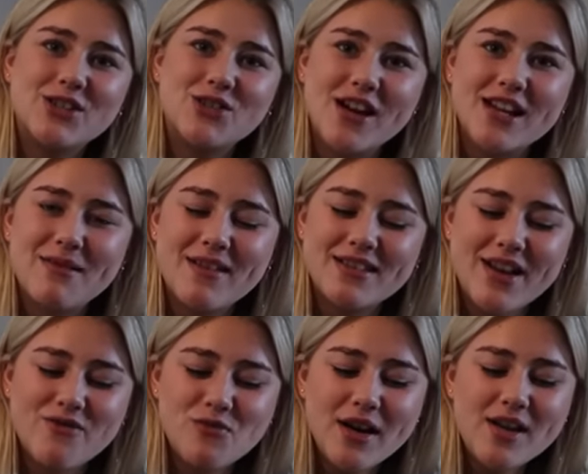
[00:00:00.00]
stressed about the
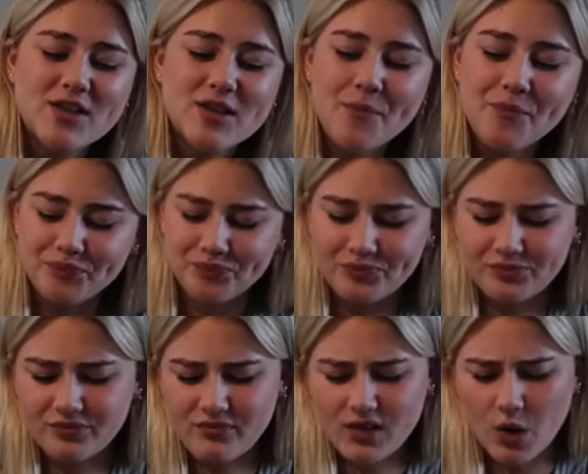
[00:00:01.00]
7 weeks.
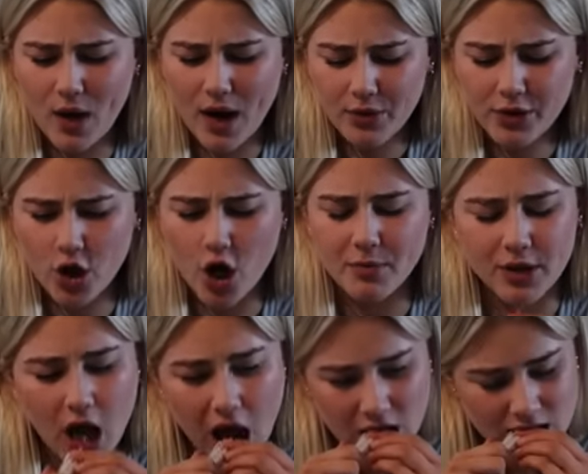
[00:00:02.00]
Why were you not open?